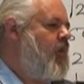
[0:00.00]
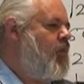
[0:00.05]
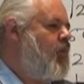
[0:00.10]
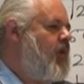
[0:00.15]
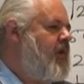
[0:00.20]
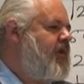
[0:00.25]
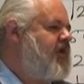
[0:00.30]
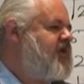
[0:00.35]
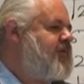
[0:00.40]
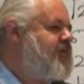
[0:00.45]

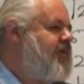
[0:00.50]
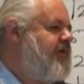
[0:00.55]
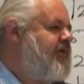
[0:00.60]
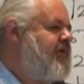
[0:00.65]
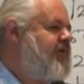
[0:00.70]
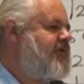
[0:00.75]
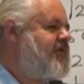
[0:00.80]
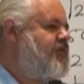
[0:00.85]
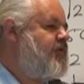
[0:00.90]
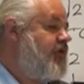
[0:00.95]
will
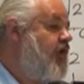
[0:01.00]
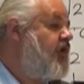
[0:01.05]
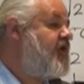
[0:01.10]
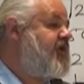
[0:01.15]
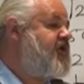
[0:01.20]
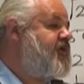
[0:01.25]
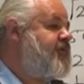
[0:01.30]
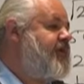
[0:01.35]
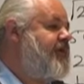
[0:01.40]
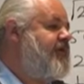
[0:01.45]
not
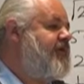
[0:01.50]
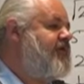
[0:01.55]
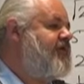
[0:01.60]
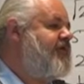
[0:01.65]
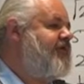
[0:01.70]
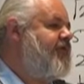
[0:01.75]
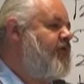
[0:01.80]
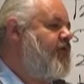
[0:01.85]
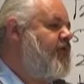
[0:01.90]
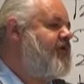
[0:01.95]
experience a
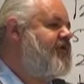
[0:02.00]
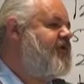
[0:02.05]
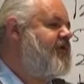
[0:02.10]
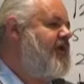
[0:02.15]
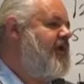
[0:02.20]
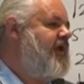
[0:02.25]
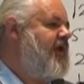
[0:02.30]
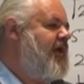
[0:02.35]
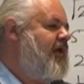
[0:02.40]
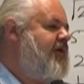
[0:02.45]
force
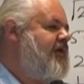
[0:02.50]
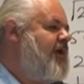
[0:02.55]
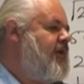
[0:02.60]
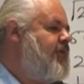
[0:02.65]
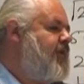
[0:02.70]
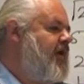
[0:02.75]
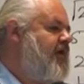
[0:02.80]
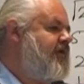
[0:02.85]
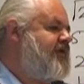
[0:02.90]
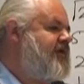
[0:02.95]
until it
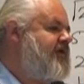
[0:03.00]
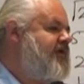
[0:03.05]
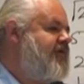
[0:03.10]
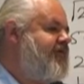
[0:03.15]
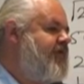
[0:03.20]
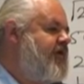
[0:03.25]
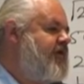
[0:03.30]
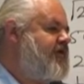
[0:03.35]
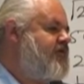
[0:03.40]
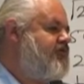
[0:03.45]
passes the
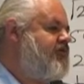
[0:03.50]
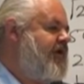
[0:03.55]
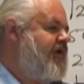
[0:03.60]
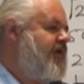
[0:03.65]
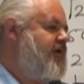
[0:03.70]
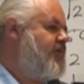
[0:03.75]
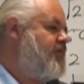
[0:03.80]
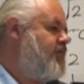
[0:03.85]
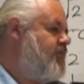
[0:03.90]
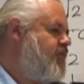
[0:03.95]
first
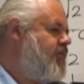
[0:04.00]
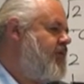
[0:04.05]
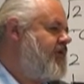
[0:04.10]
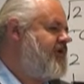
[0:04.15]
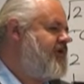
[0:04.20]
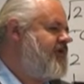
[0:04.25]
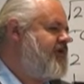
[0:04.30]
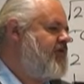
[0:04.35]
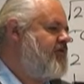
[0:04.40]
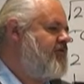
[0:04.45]
ring,
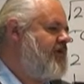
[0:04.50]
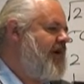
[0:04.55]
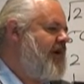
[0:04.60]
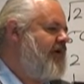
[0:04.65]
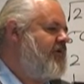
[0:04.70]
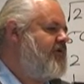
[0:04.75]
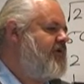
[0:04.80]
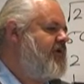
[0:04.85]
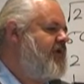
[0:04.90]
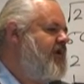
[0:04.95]
which is at
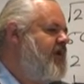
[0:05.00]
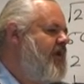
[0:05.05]
ground,